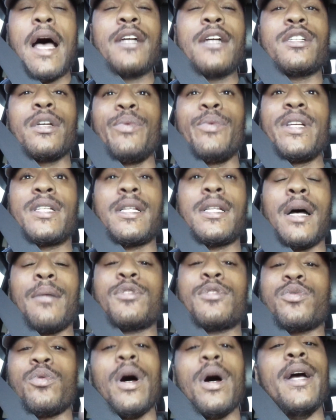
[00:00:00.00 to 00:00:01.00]
Actually, time. we
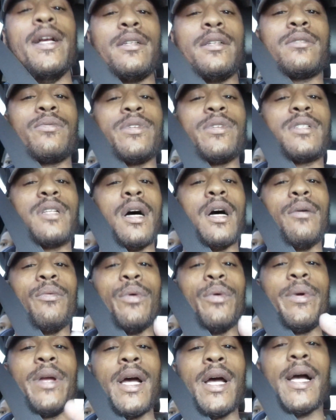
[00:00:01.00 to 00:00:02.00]
stopped twice. We stopped
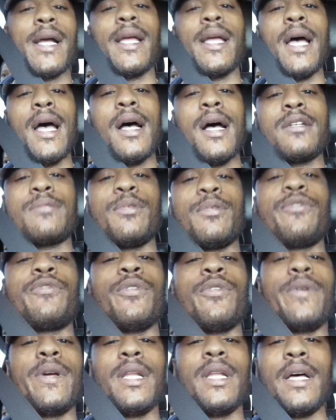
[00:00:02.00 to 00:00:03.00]
when we got gas
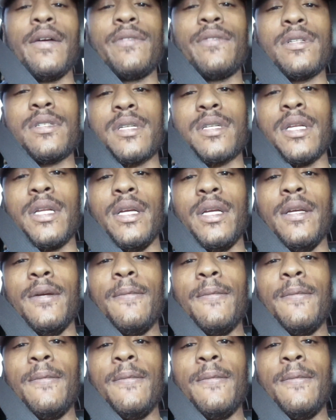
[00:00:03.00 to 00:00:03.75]
before we left the city,